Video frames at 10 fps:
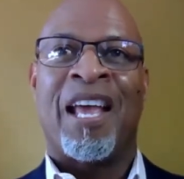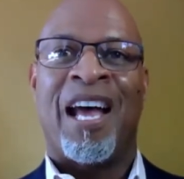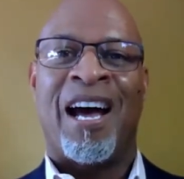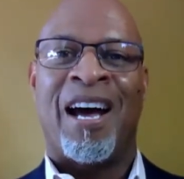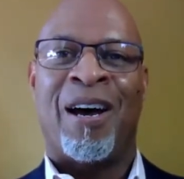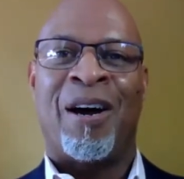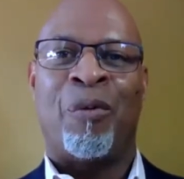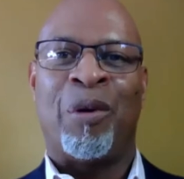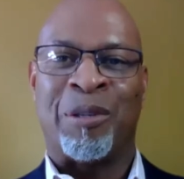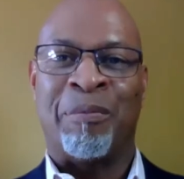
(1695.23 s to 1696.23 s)
uh,
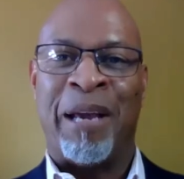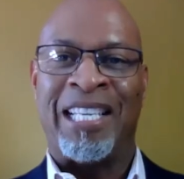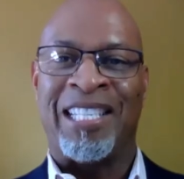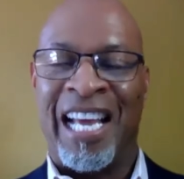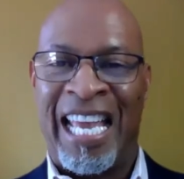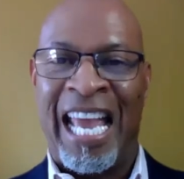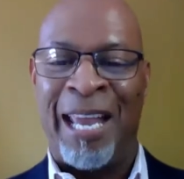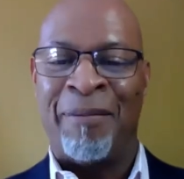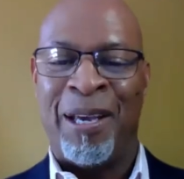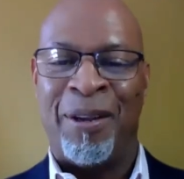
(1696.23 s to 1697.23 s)
was amazing. I
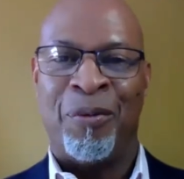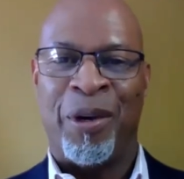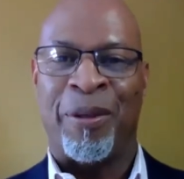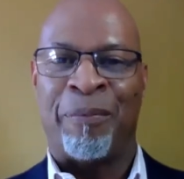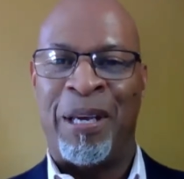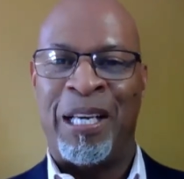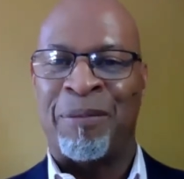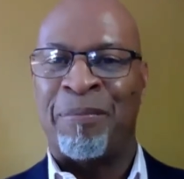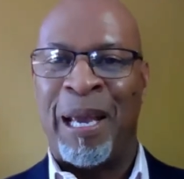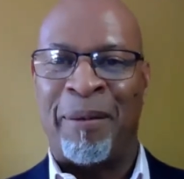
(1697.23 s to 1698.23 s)
came in with a piece
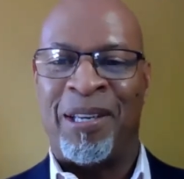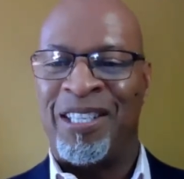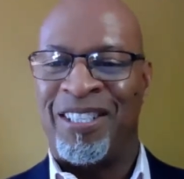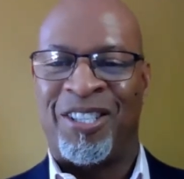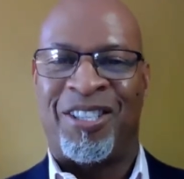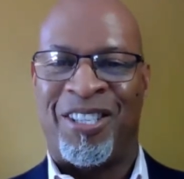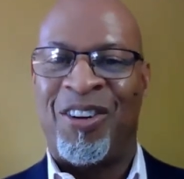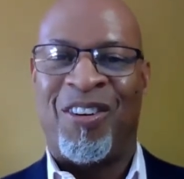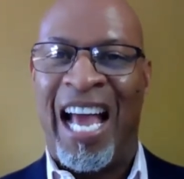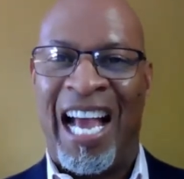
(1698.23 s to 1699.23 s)
of paper and
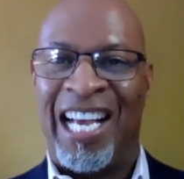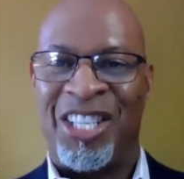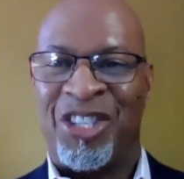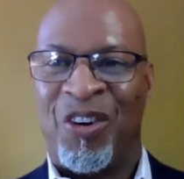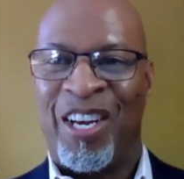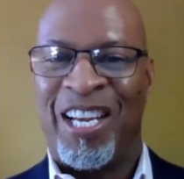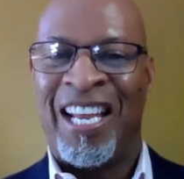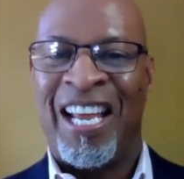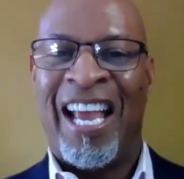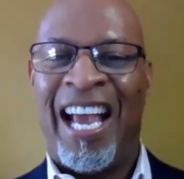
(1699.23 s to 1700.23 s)
two lines on it.
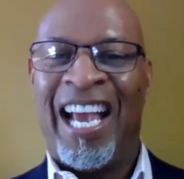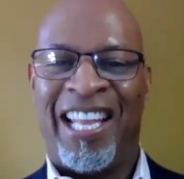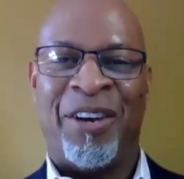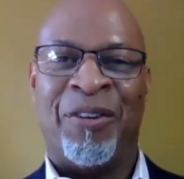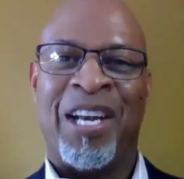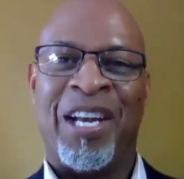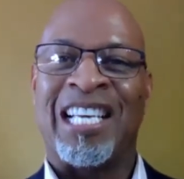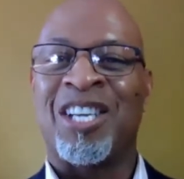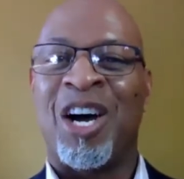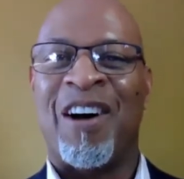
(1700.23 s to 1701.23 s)
And then when I
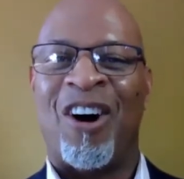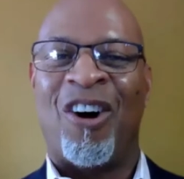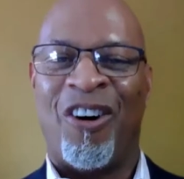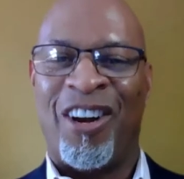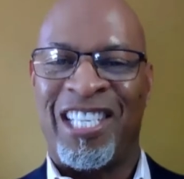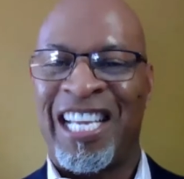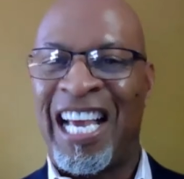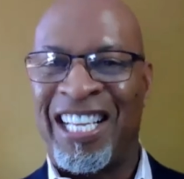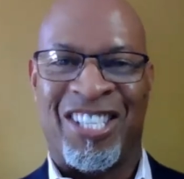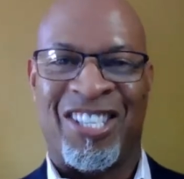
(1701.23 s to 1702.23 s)
saw my audience, I
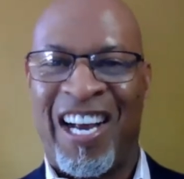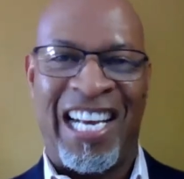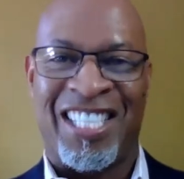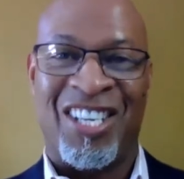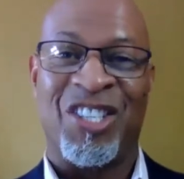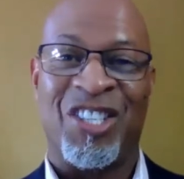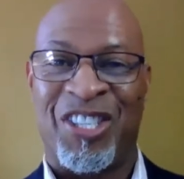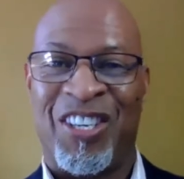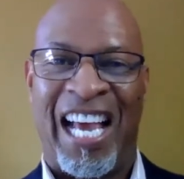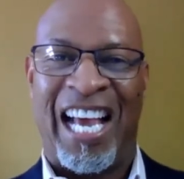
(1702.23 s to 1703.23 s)
had to scratch those
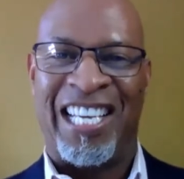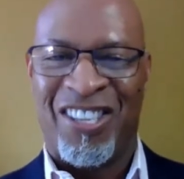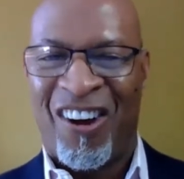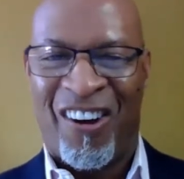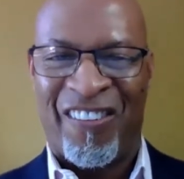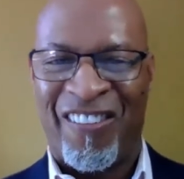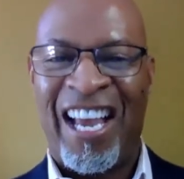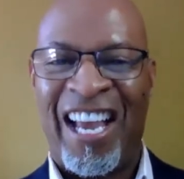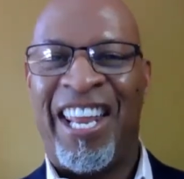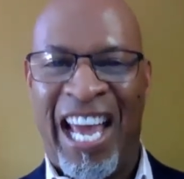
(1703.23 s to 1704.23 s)
two lines off.
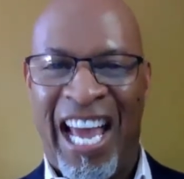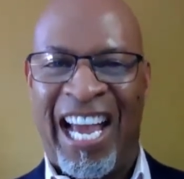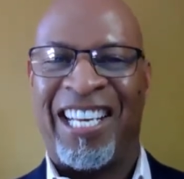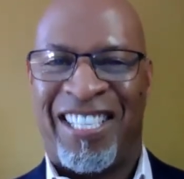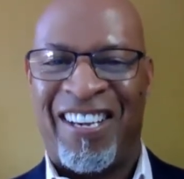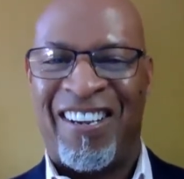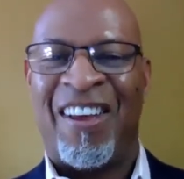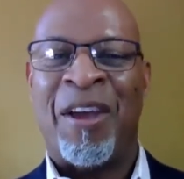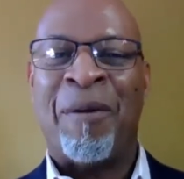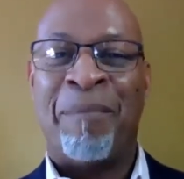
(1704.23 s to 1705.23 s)
And I had to
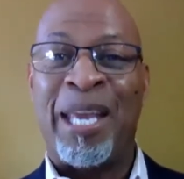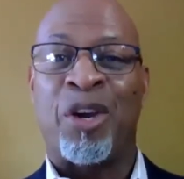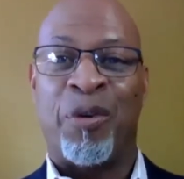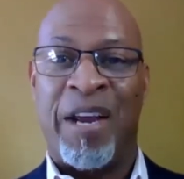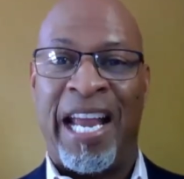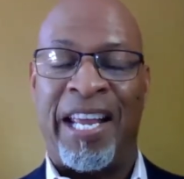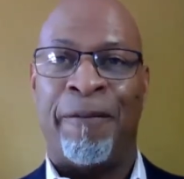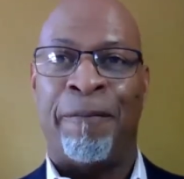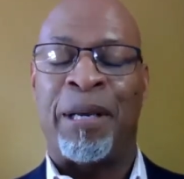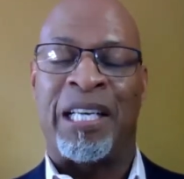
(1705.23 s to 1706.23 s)
be
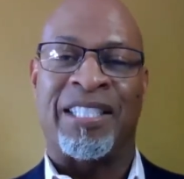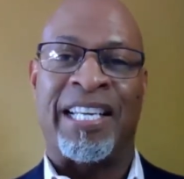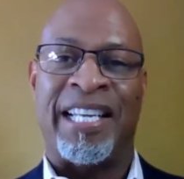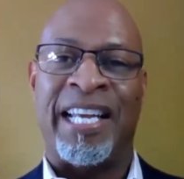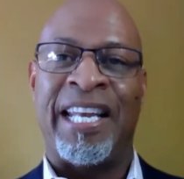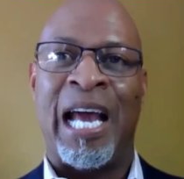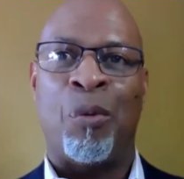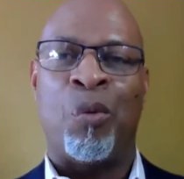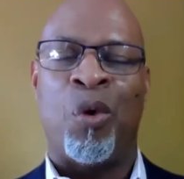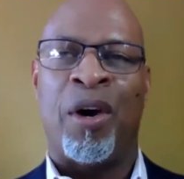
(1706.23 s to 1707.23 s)
creative because I did
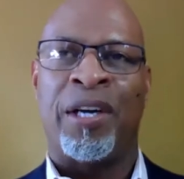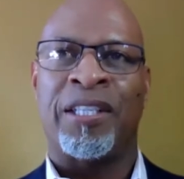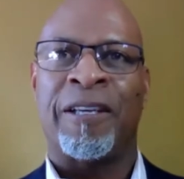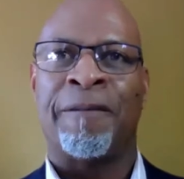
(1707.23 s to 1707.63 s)
not want